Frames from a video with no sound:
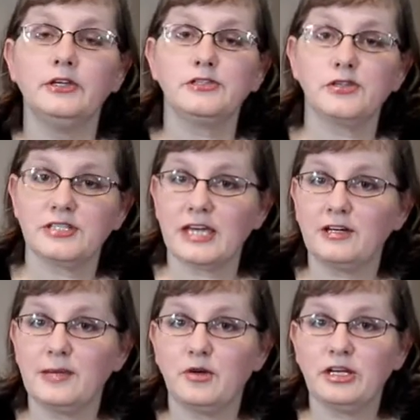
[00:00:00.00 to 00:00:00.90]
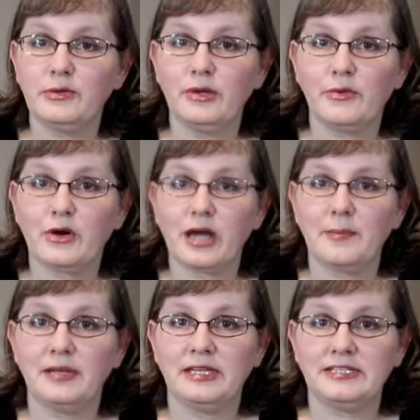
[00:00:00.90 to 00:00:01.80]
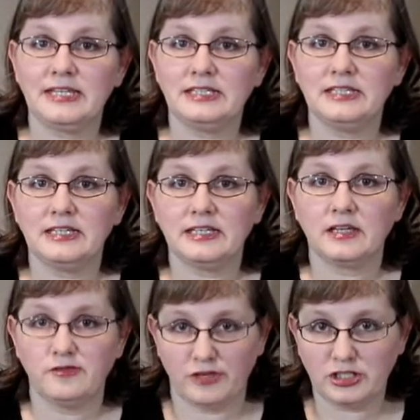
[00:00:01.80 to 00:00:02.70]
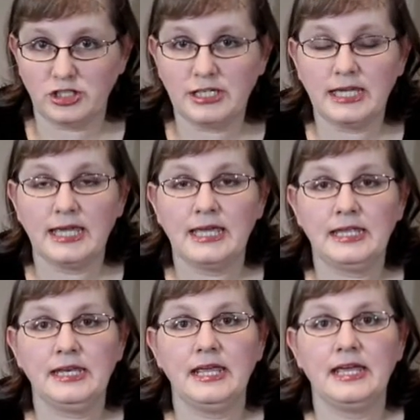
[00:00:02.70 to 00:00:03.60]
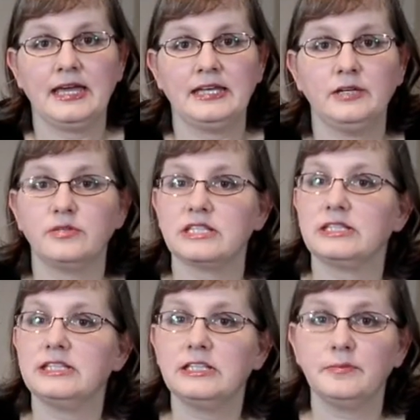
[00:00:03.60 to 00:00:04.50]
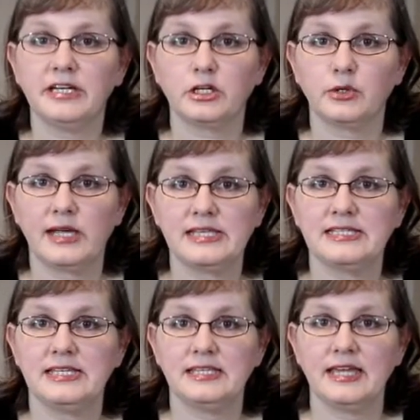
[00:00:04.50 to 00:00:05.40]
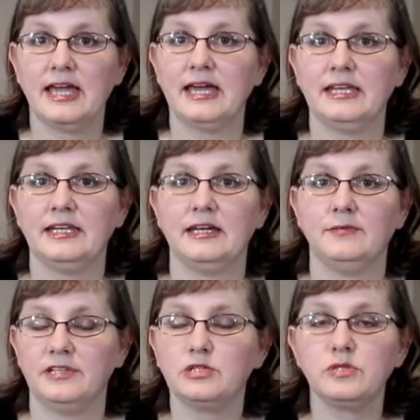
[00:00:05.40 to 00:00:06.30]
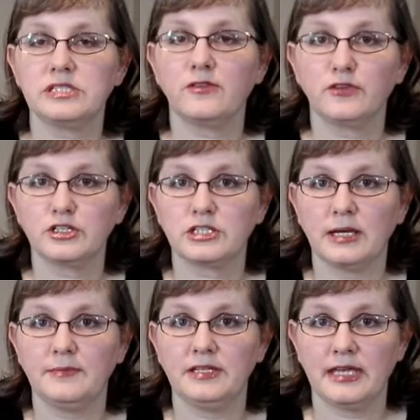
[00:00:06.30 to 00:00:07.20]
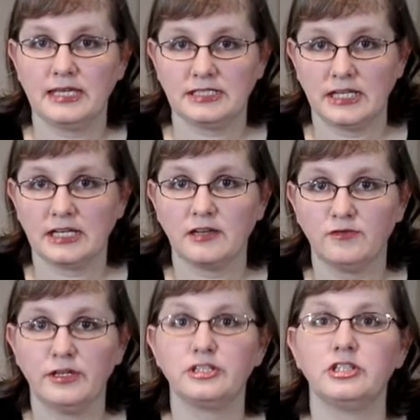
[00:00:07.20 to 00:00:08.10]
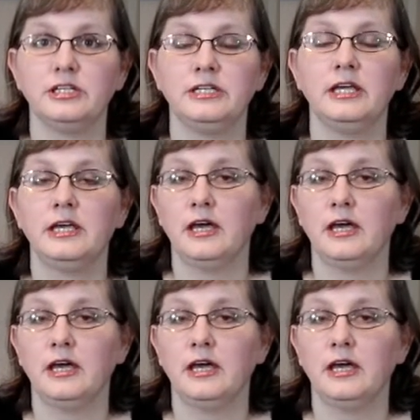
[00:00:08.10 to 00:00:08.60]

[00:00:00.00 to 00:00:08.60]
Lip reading: So Saturday morning we woke up and attended the convention again, and it was a little bit crazy. They had, this was the first time that they had done a convention